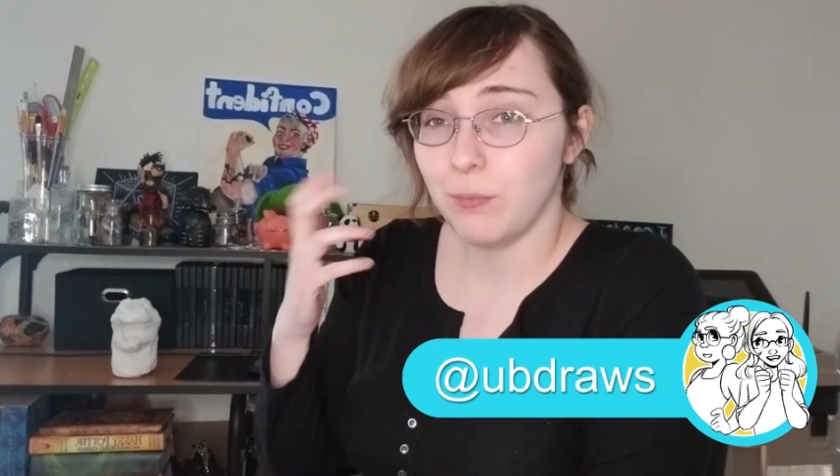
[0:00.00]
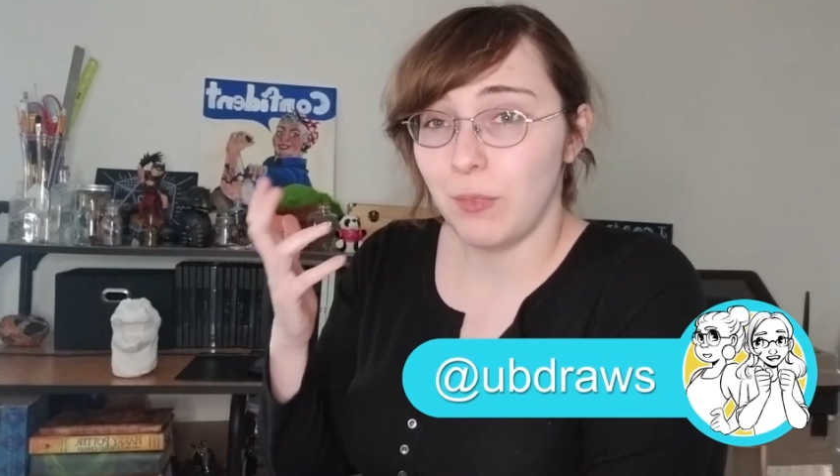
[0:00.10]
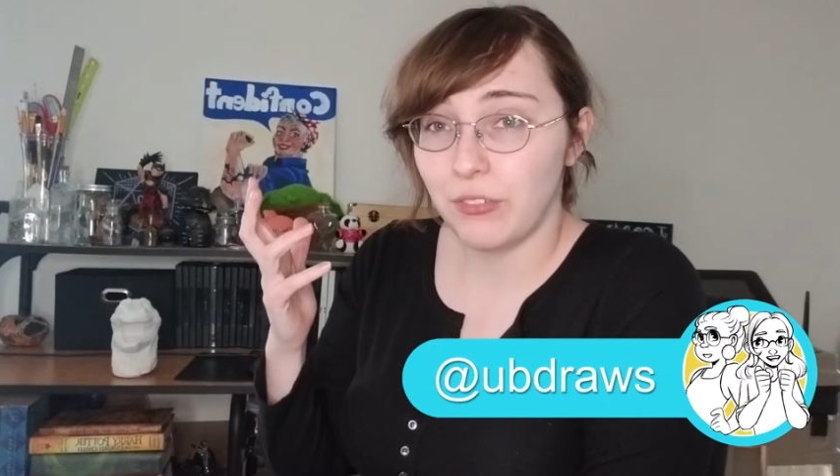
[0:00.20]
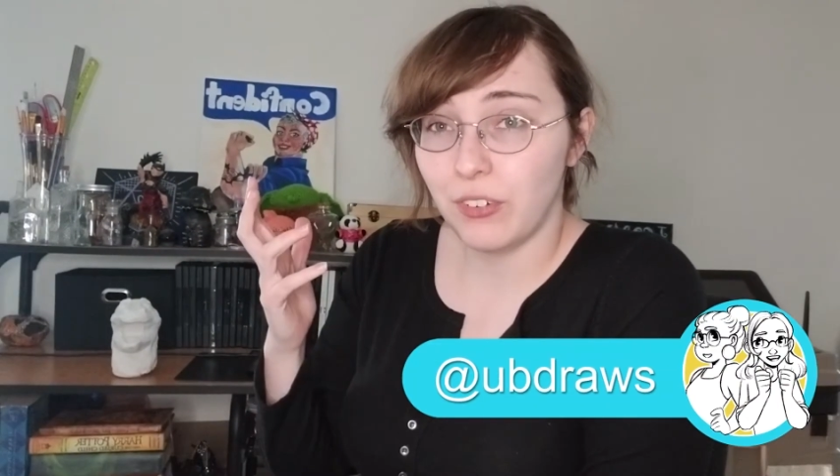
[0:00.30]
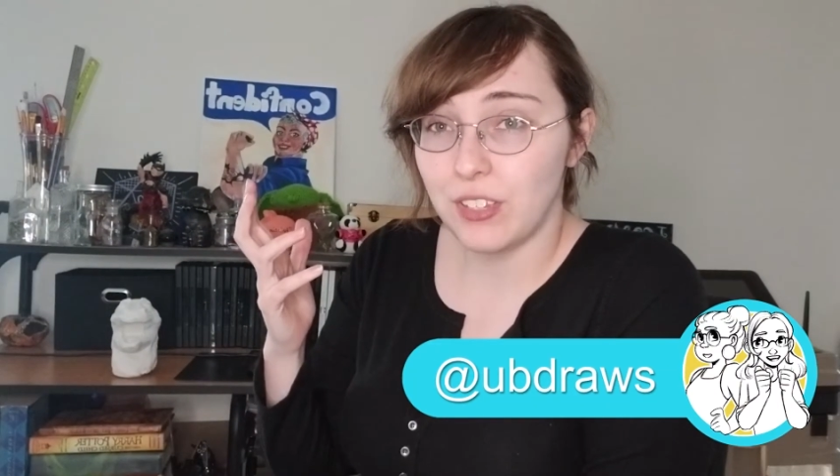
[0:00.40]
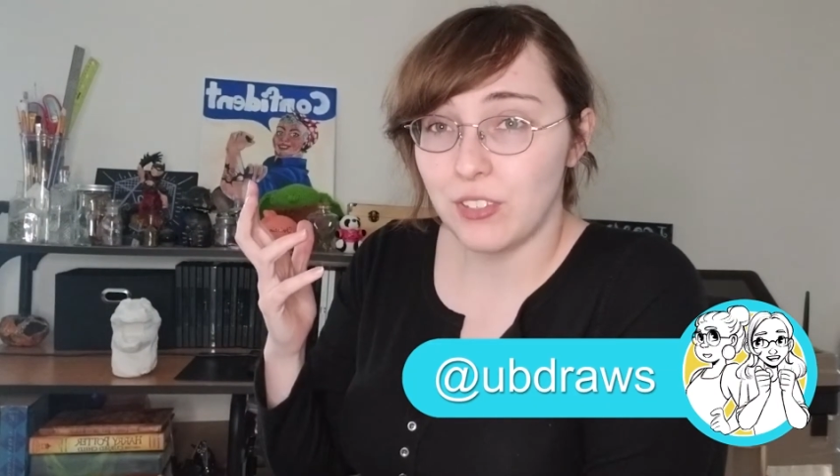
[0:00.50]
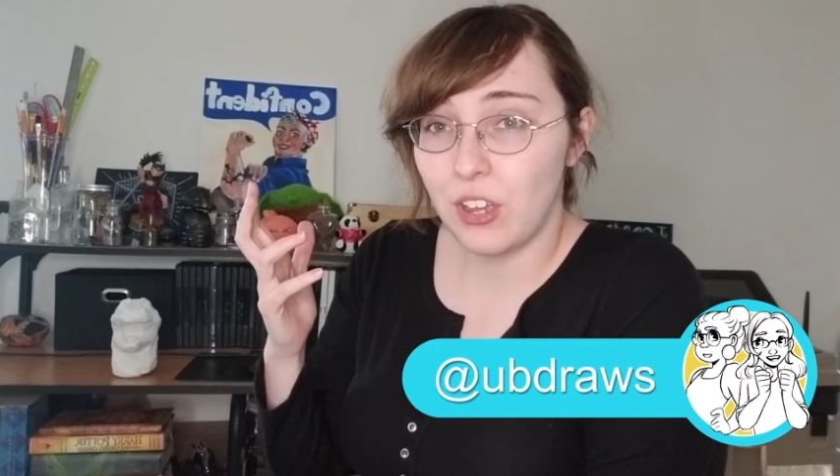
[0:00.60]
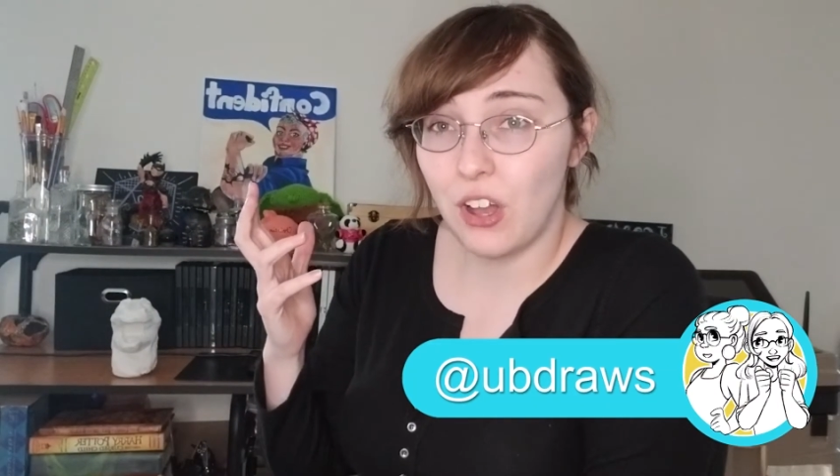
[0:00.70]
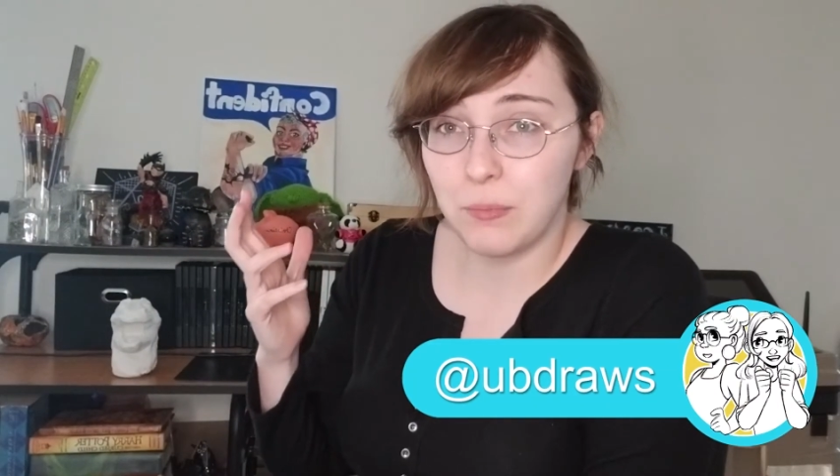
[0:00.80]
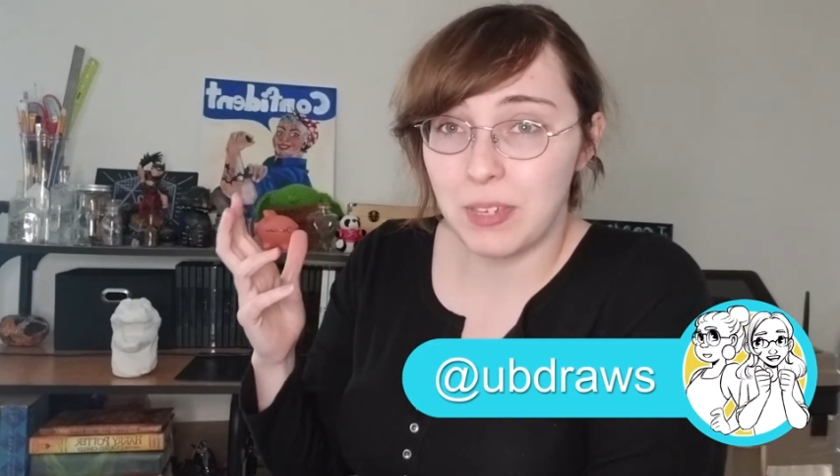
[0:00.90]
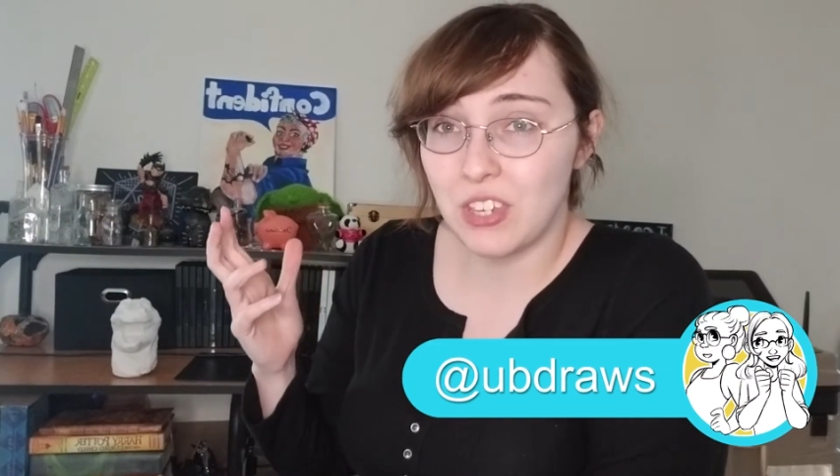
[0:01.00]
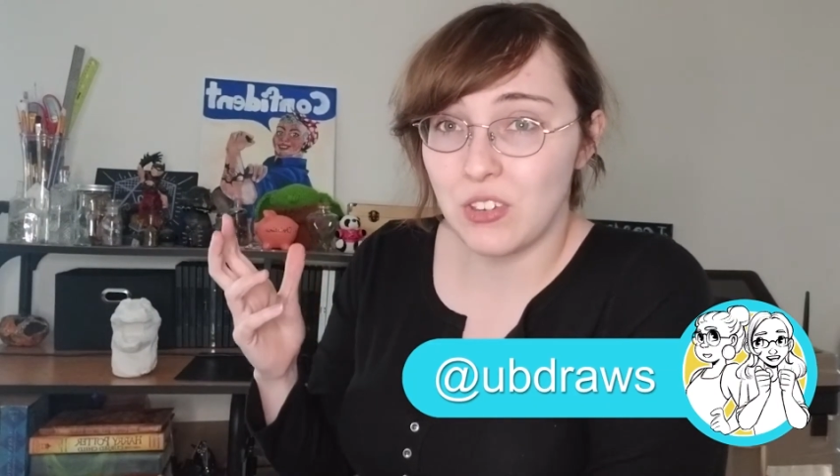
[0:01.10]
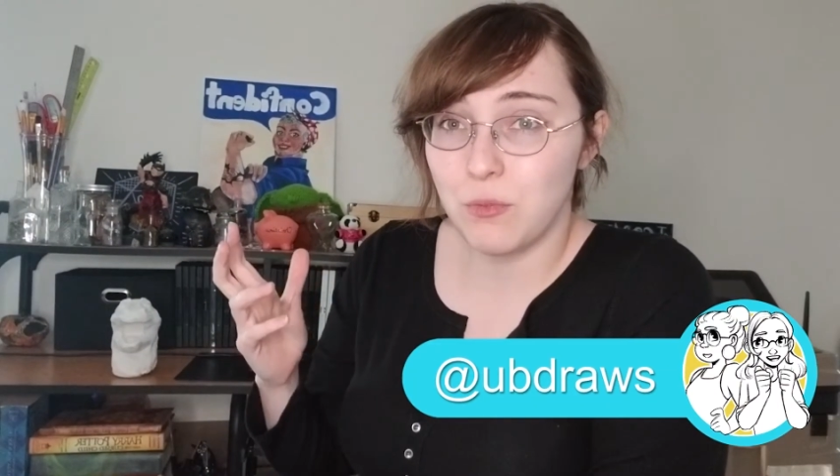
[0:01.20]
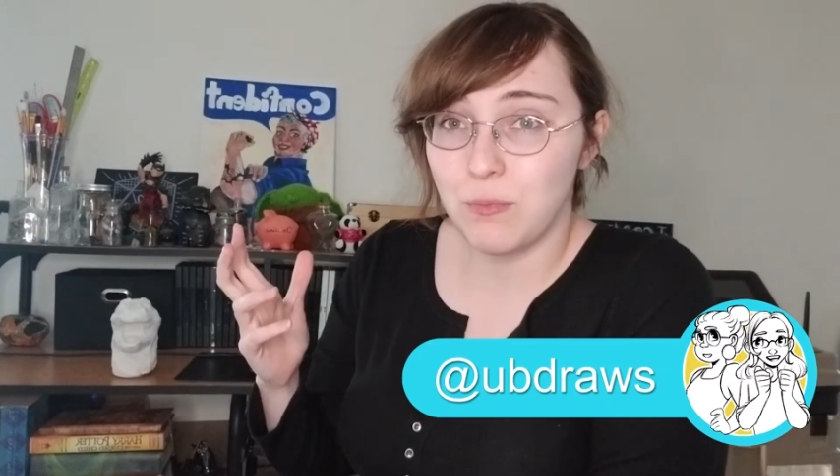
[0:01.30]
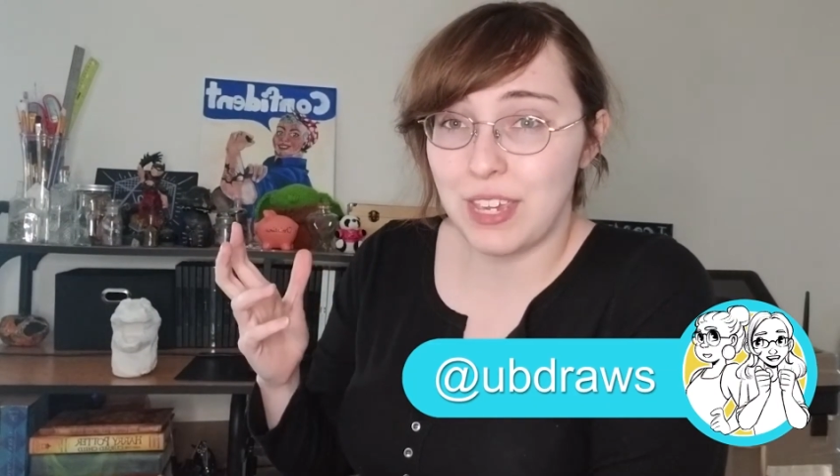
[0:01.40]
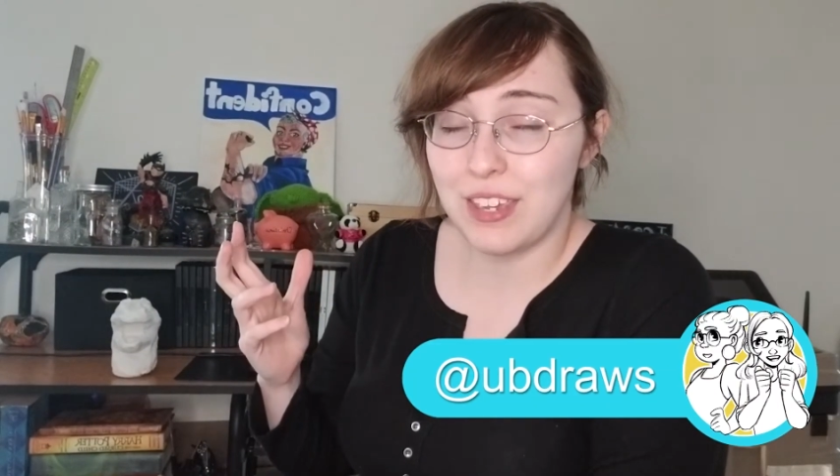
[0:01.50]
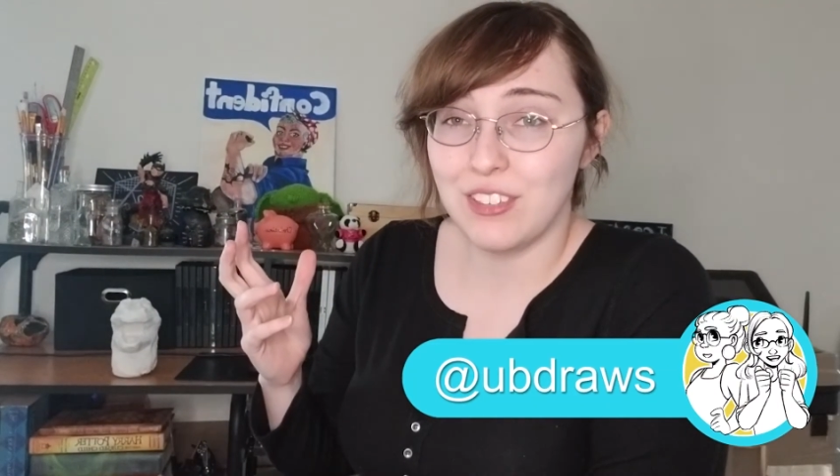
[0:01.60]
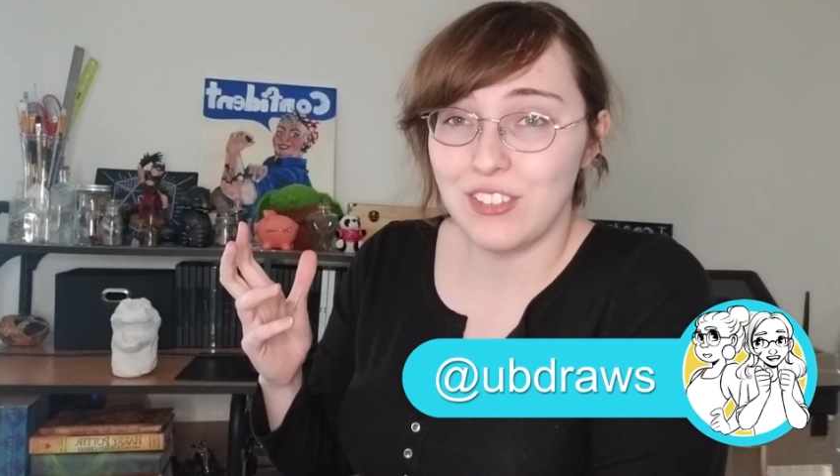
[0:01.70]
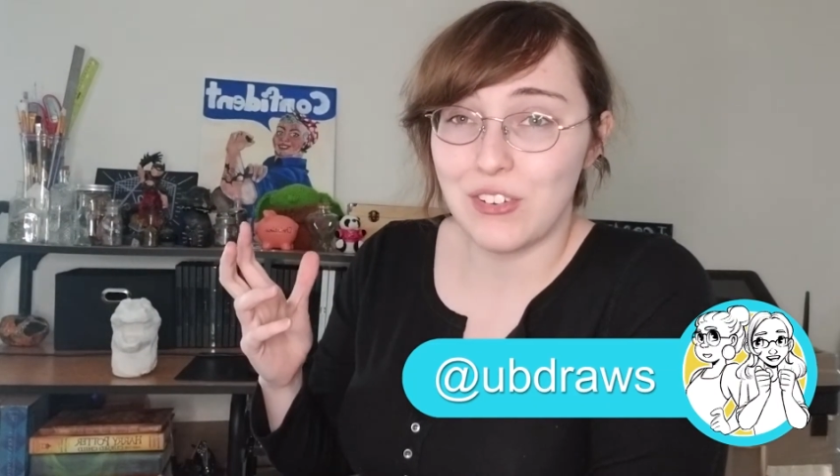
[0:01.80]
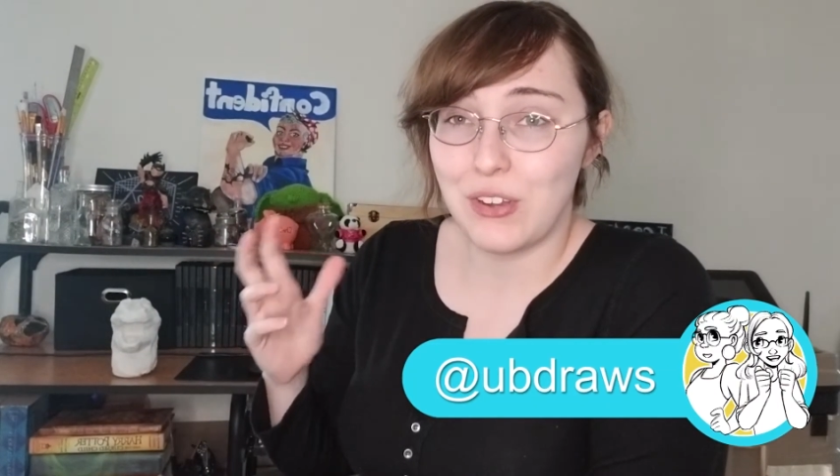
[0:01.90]
My friends call me
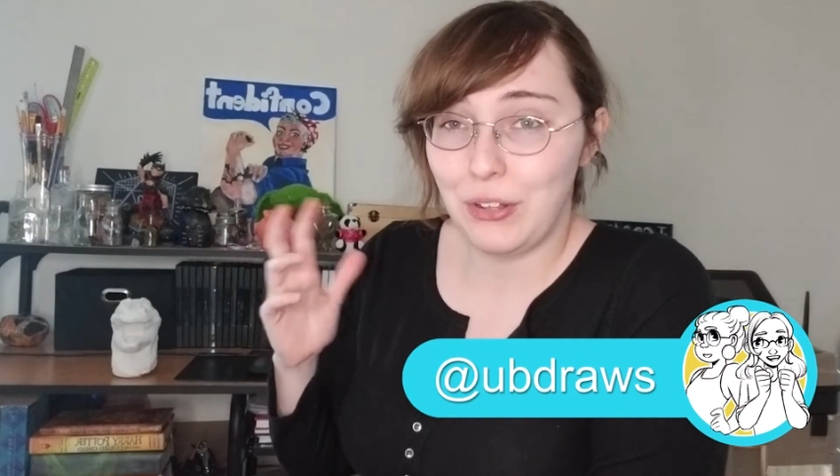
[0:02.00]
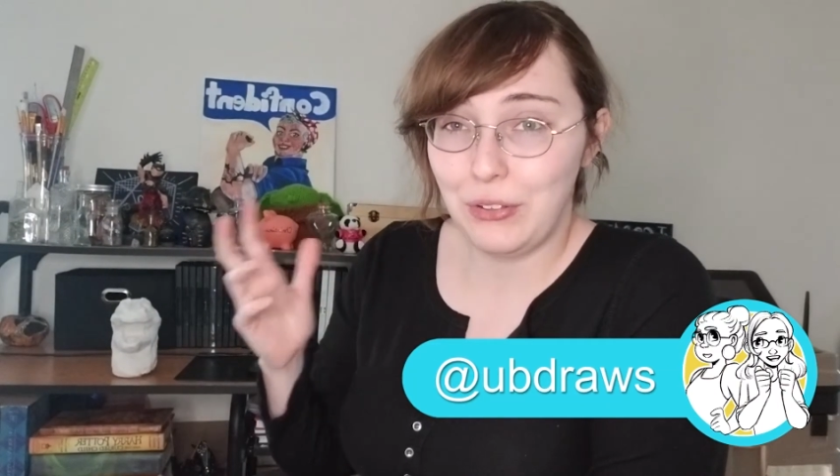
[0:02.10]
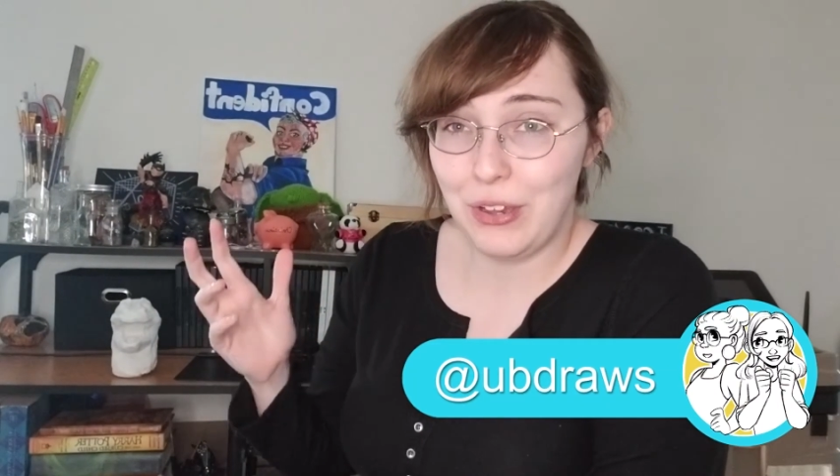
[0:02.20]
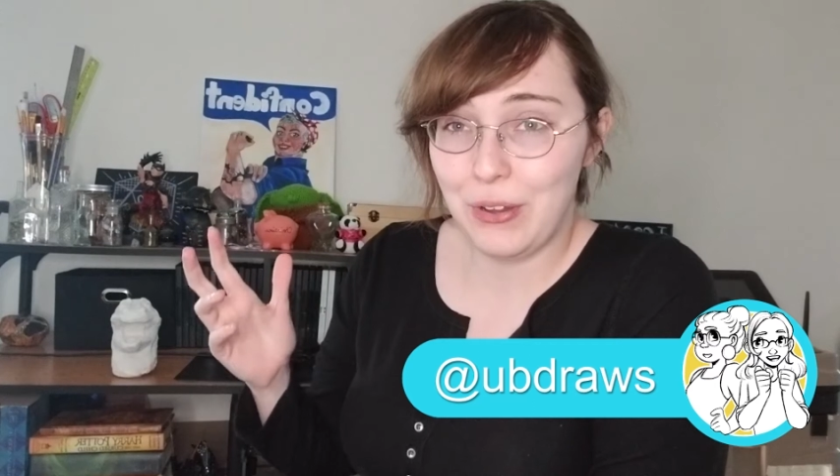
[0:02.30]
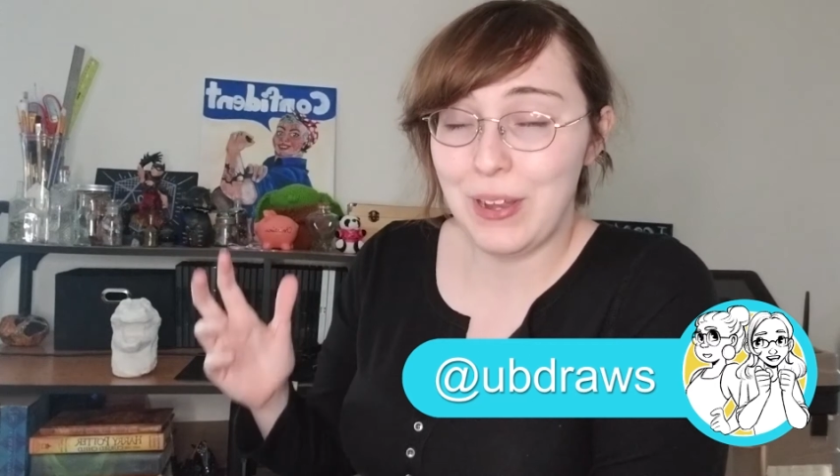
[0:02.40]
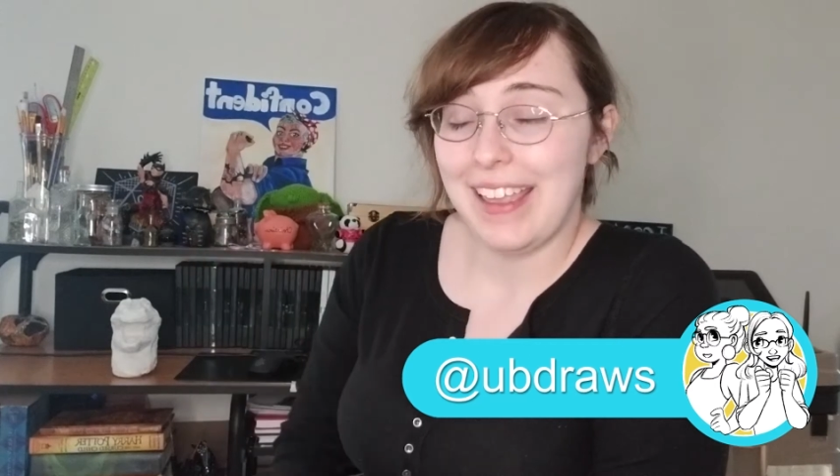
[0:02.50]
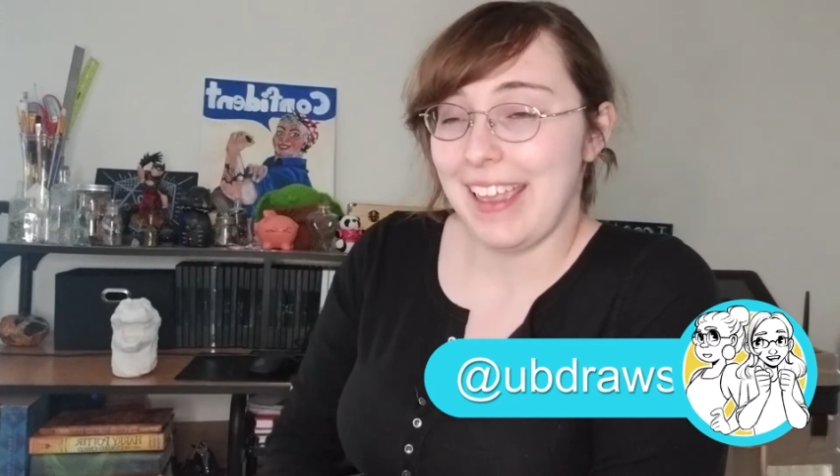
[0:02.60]
UB, so hello.